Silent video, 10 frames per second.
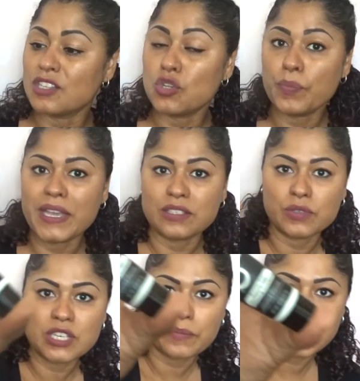toothpaste,
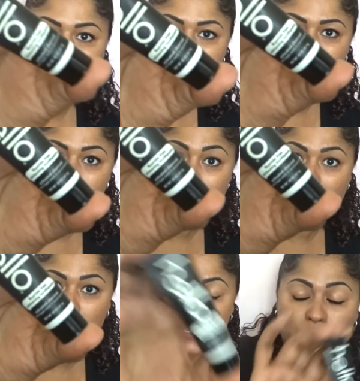which I'm really excited
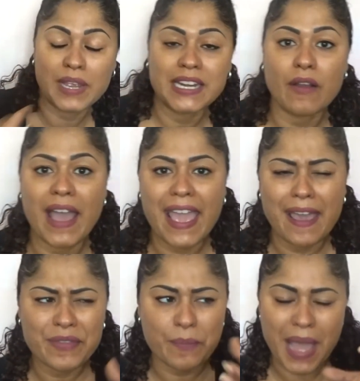about, because right now I
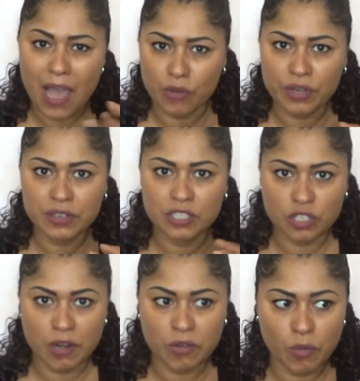have the powder, the
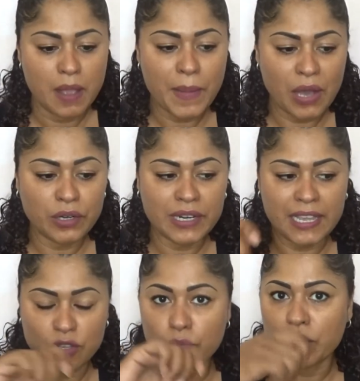charcoal powder
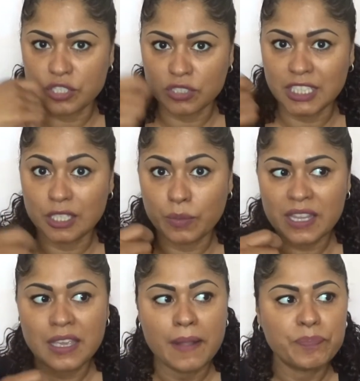that you brush your teeth
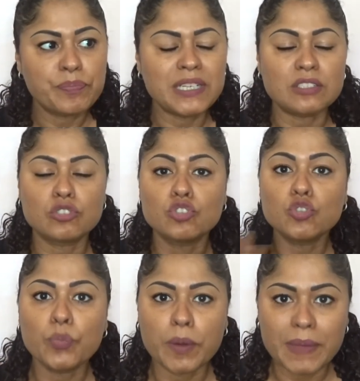with, but it's
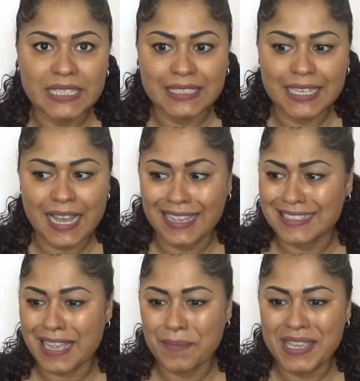super messy,
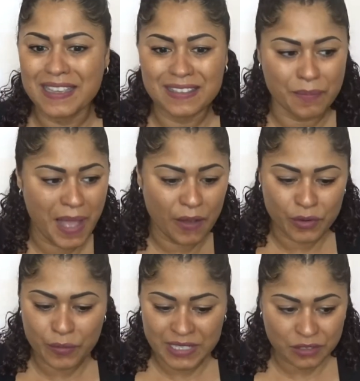guys. I mean, the
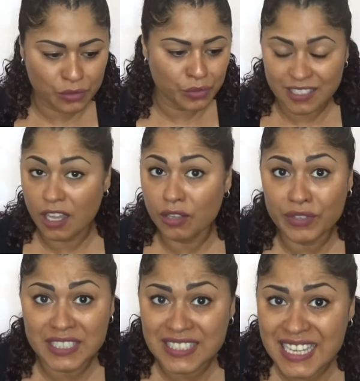powder residue, it's all over
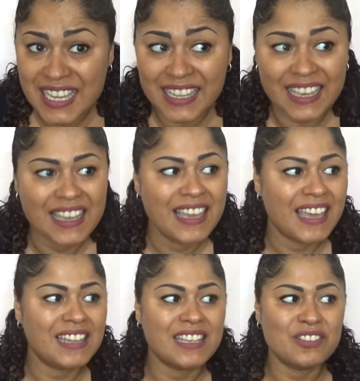the sink,
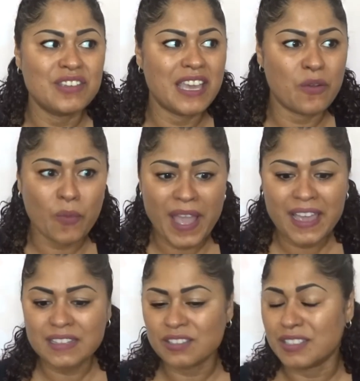and then you get it
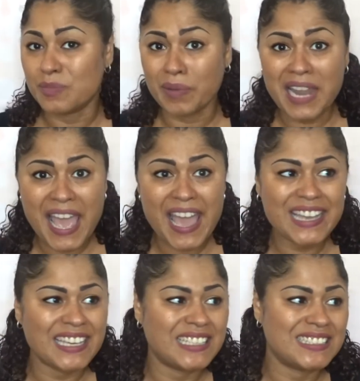wet, so it's
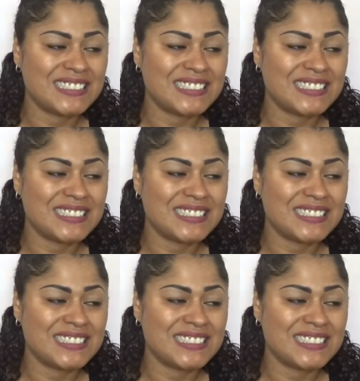black, and